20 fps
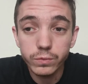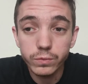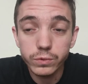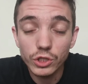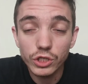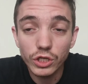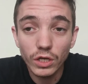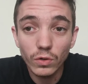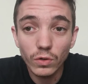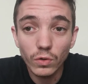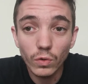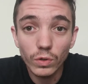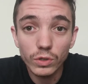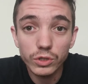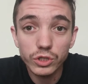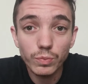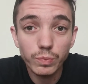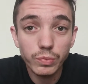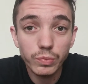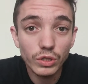shall
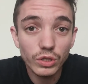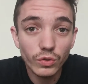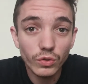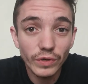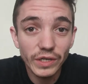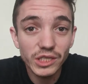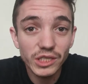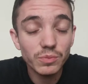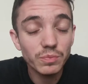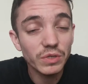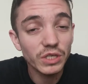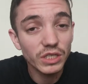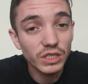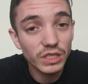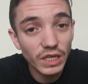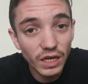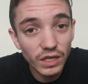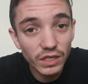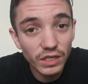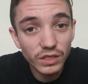also put the recipe
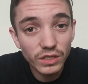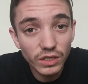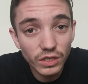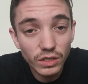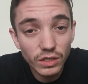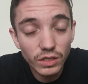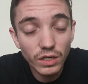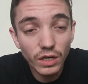down in the